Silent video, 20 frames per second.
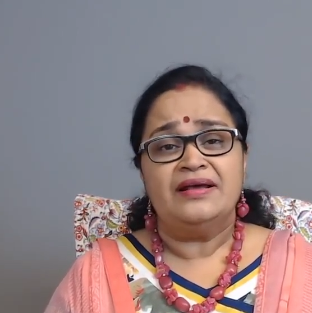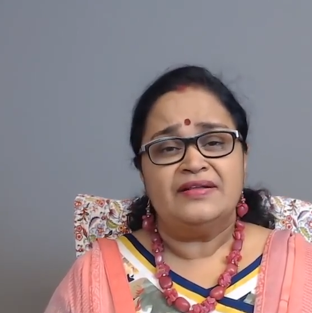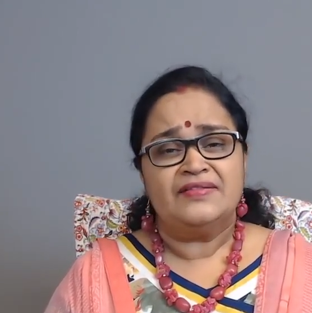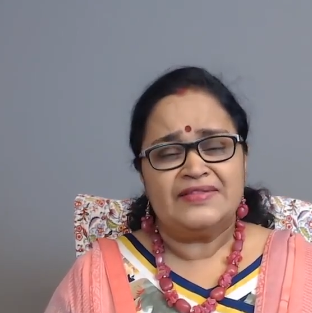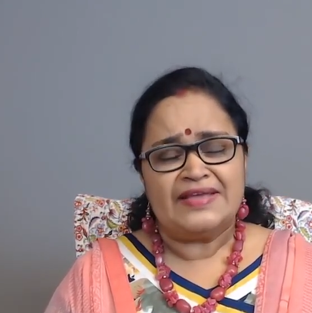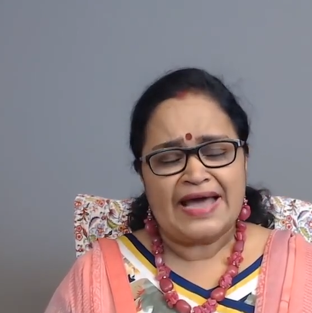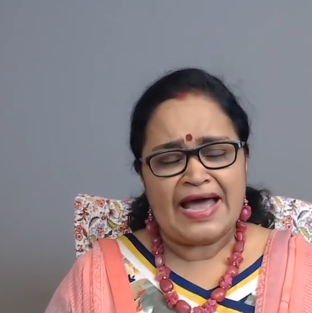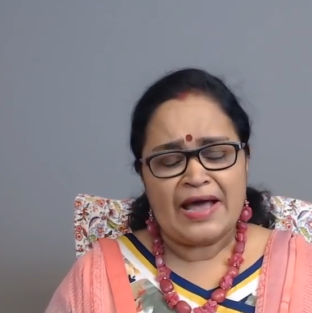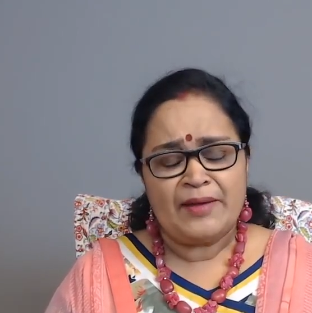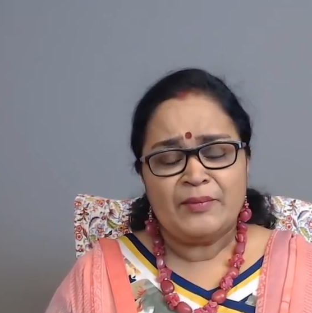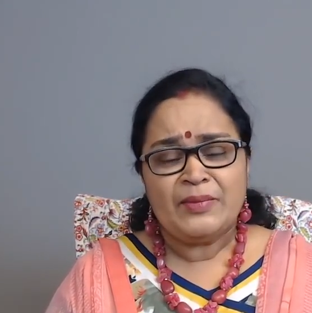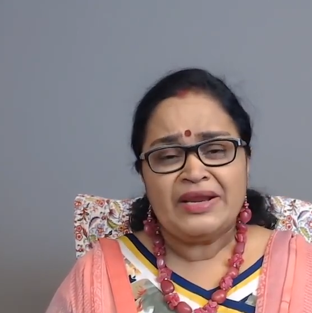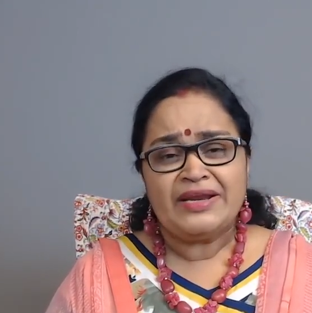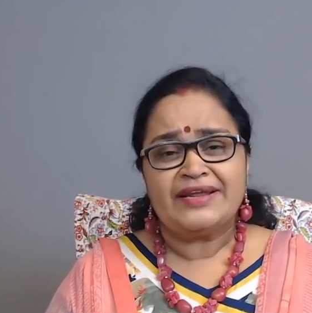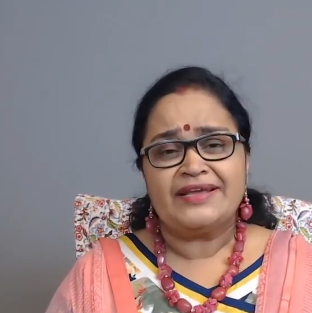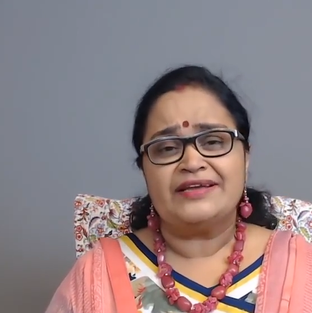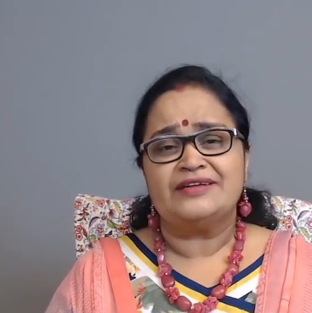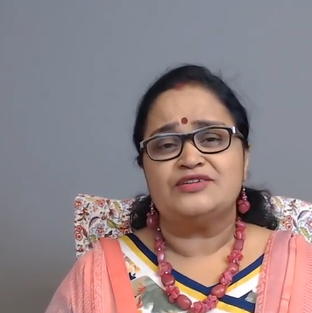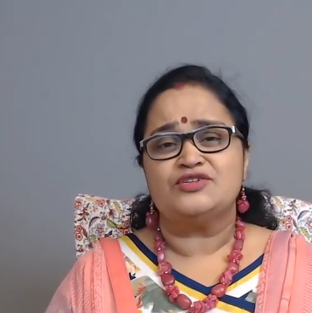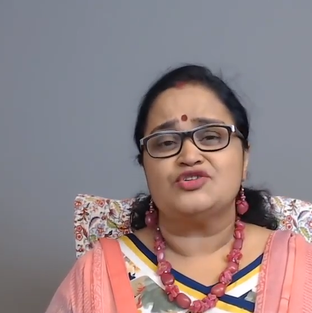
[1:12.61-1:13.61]
the
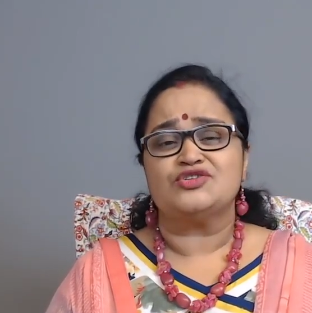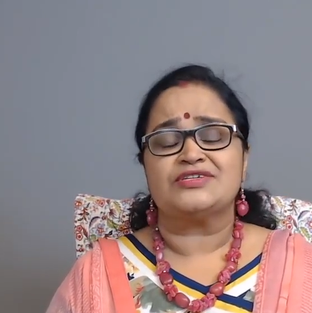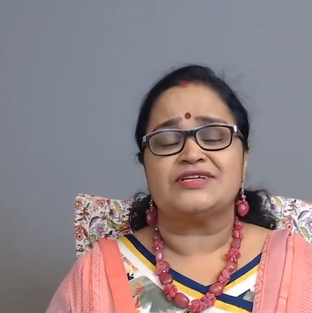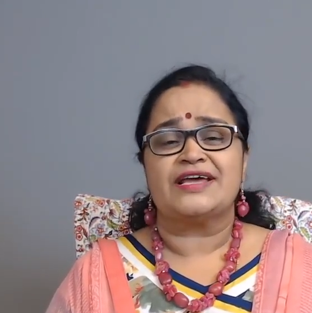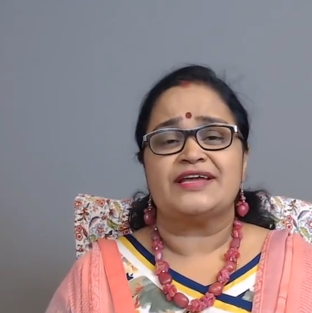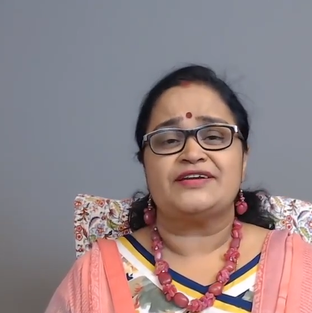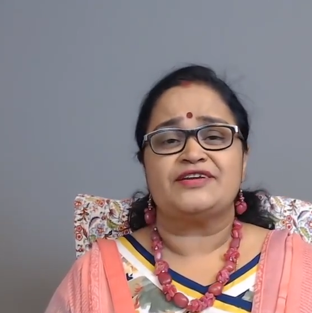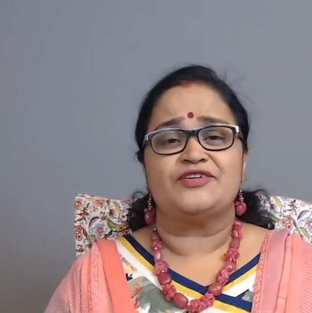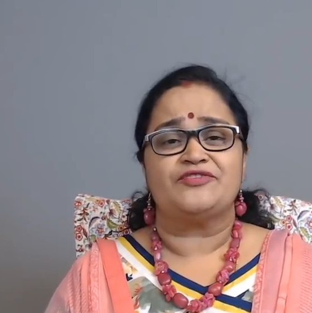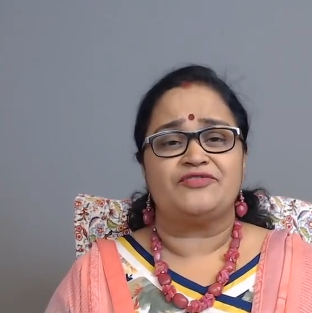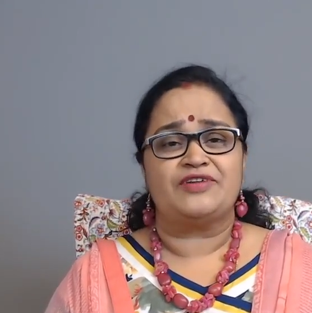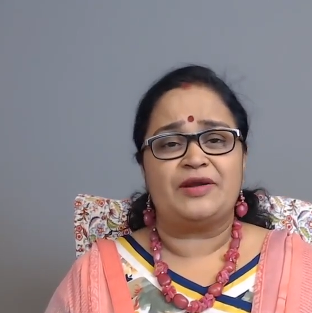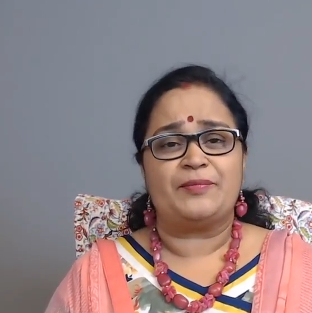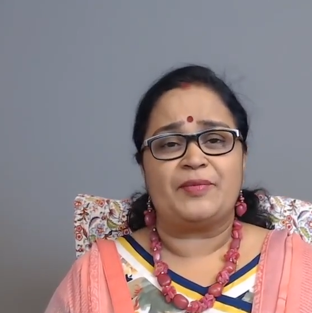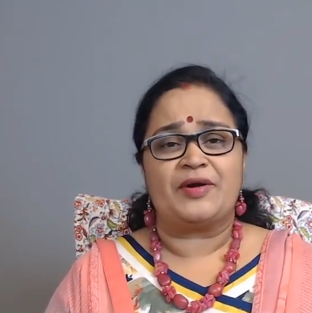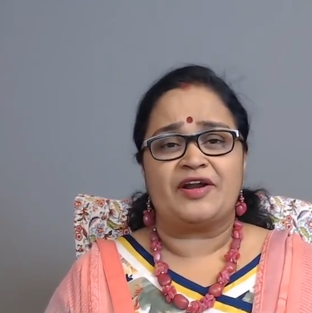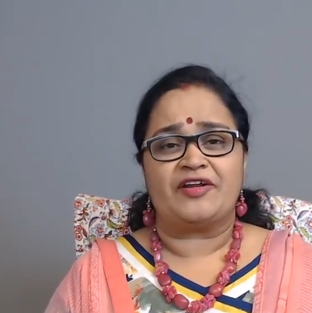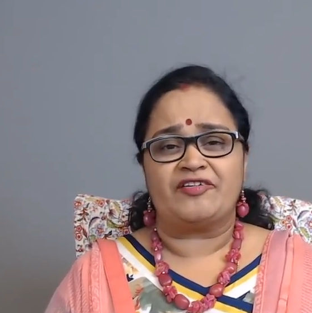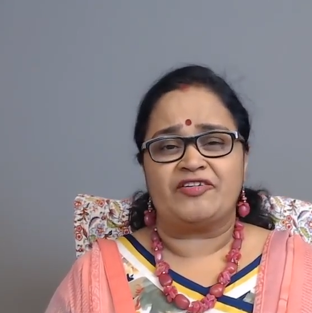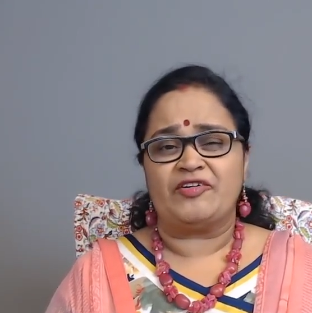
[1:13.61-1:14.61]
American Society of
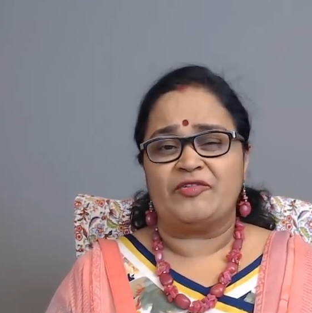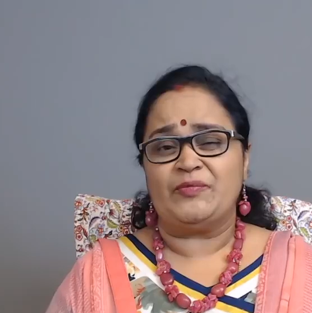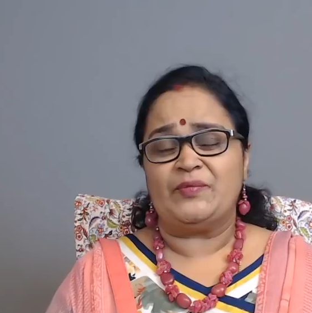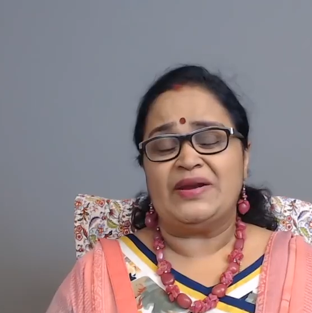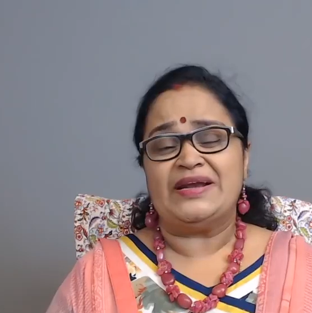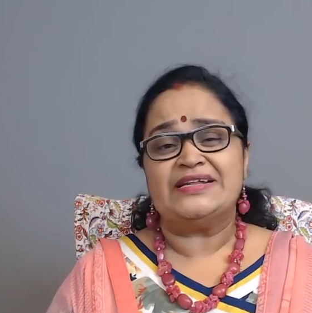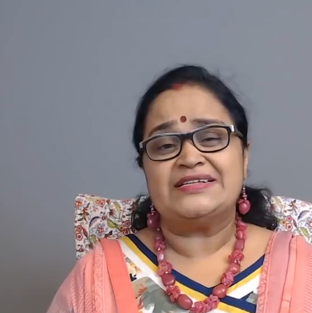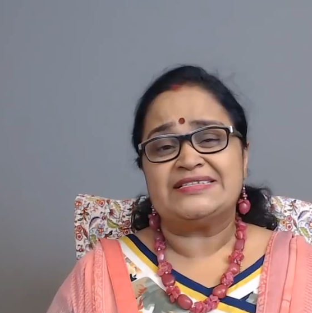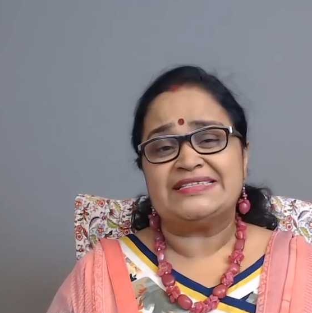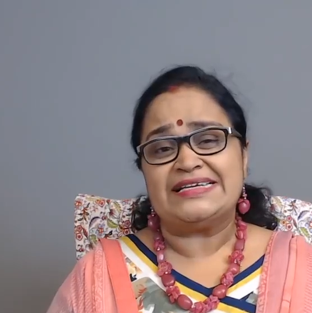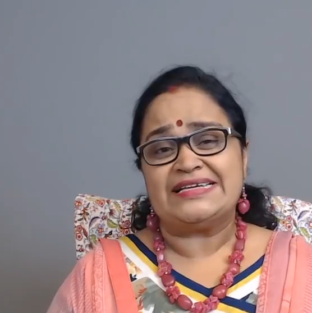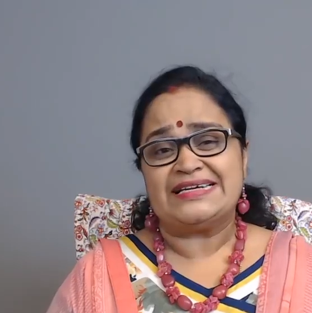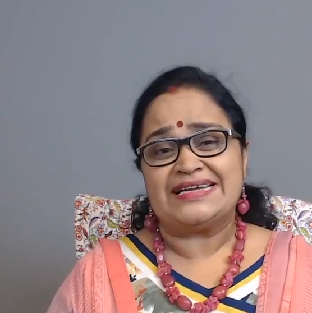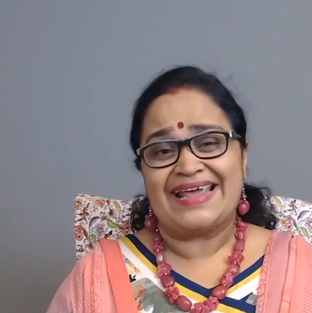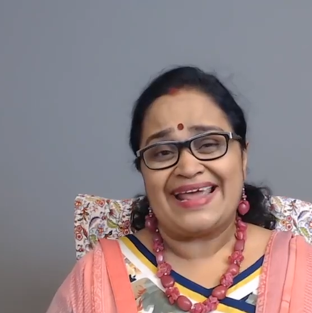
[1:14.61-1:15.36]
Reproductive Medicine,